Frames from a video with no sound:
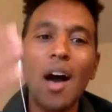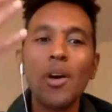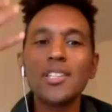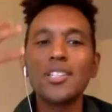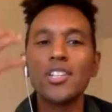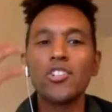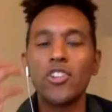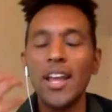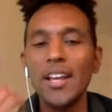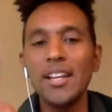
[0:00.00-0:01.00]
us to
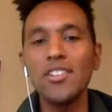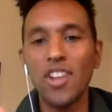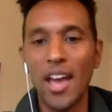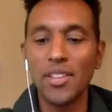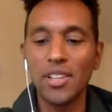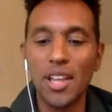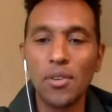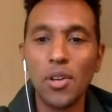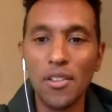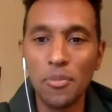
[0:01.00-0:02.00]
change at the
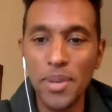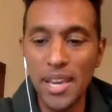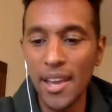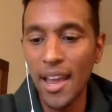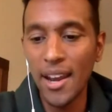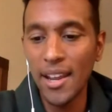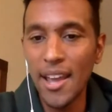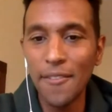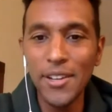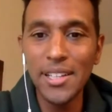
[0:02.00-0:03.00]
level of being. And in
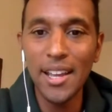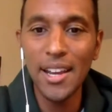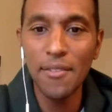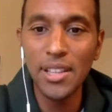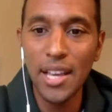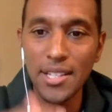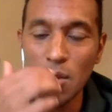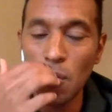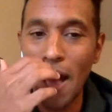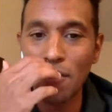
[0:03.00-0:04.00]
every
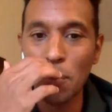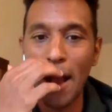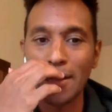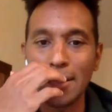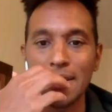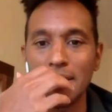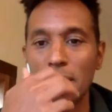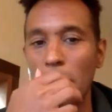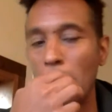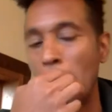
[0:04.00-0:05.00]
lesson, we'll have a practice.
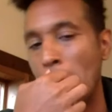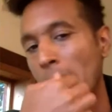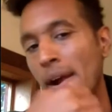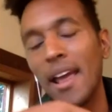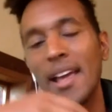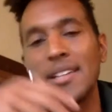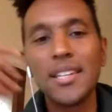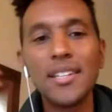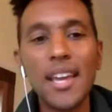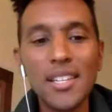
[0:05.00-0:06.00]
And
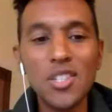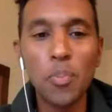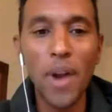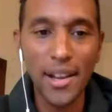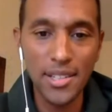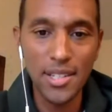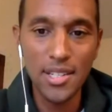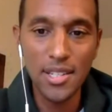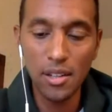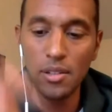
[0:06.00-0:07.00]
today's
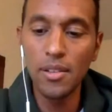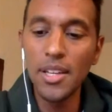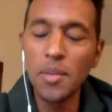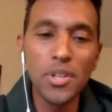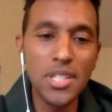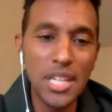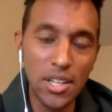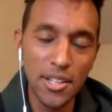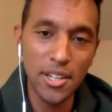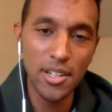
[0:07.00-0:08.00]
practice in
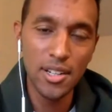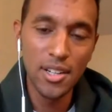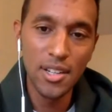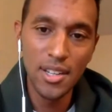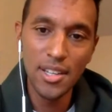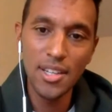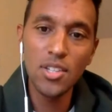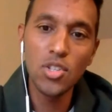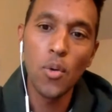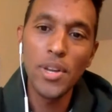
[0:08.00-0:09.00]
particular
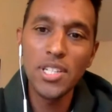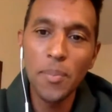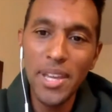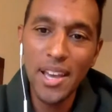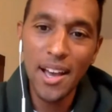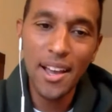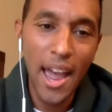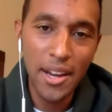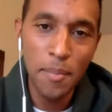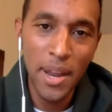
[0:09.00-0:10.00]
is going to be a
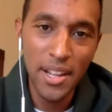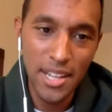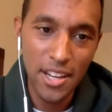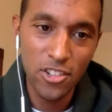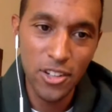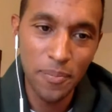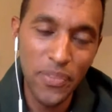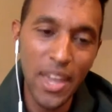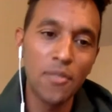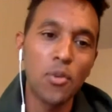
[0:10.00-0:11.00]
guided meditation.
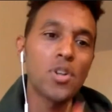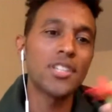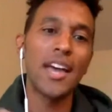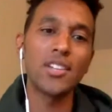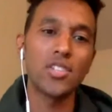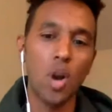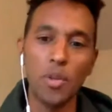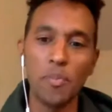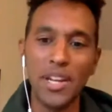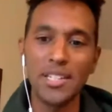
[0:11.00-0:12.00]
And of course I had to start
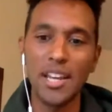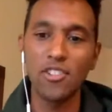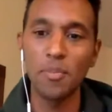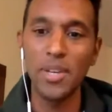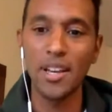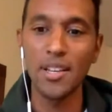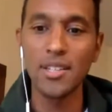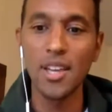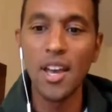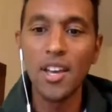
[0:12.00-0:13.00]
with meditation
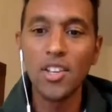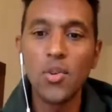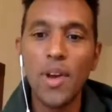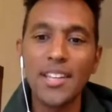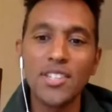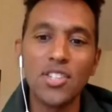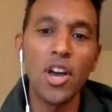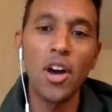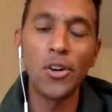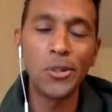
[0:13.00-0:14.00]
because you guys
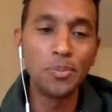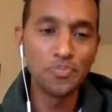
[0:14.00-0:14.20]
know